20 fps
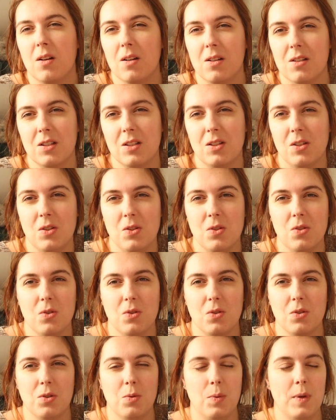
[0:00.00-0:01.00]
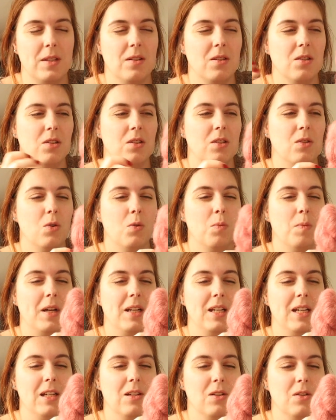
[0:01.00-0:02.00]
cardigans or sweaters on my
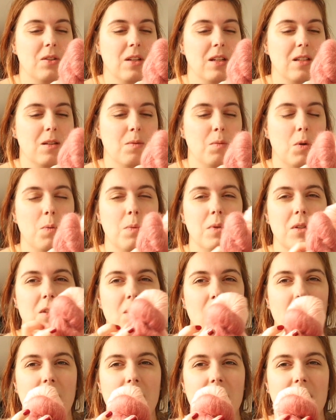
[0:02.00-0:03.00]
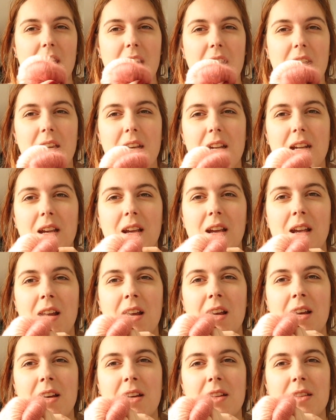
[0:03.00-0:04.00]
needles at the moment. So I think
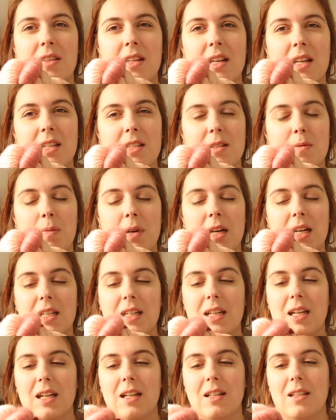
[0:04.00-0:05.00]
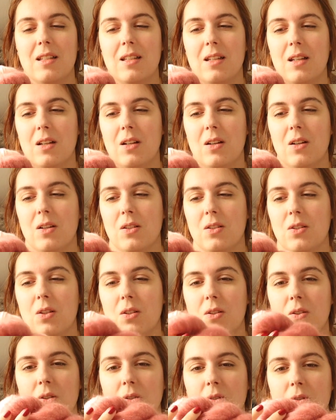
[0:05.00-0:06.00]
this might get
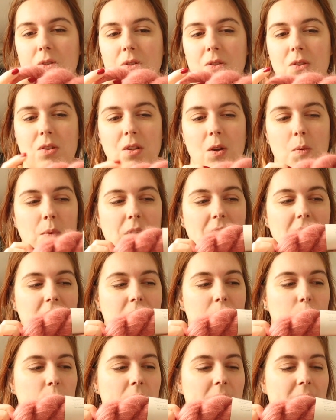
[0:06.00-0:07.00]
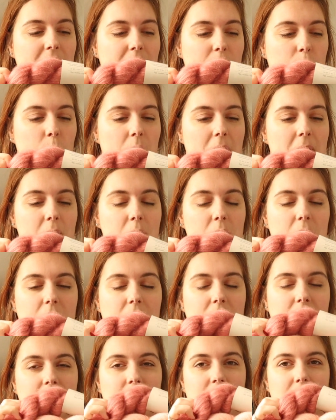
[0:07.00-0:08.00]
casted on somewhere this week as well.
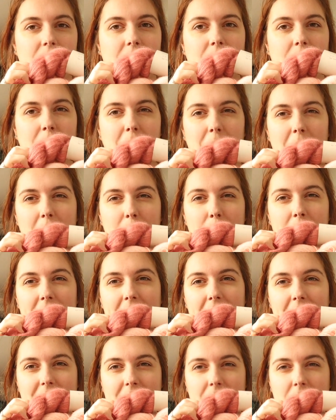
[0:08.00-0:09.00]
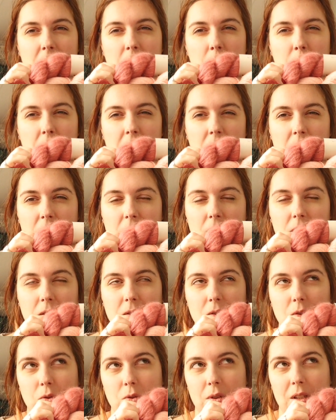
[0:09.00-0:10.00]
Maybe as a New Year
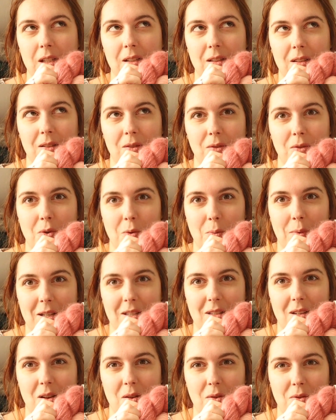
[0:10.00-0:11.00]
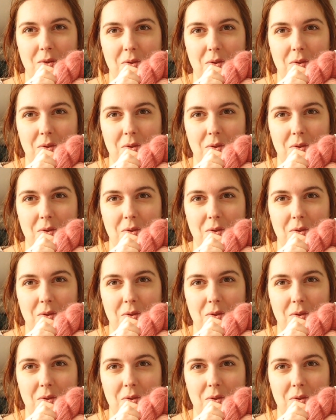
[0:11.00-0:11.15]
treat for myself.